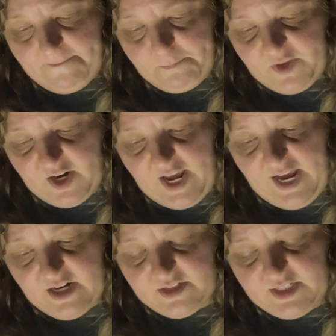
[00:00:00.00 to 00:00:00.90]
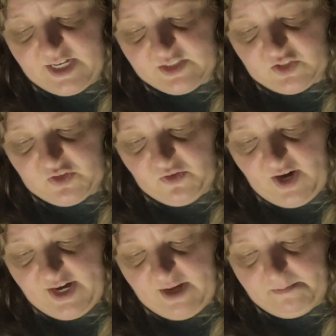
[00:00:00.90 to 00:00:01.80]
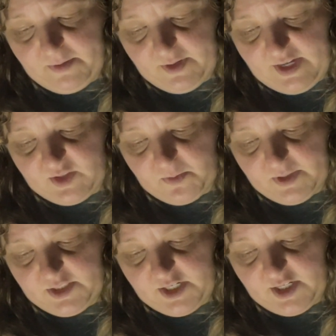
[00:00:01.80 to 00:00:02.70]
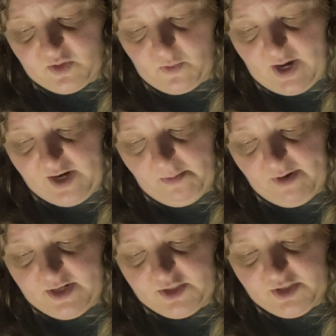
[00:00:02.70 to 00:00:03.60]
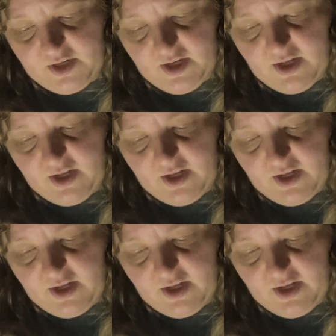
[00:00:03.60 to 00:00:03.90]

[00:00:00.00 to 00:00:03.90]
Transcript: Your hair stands straight up as rigid wire brush.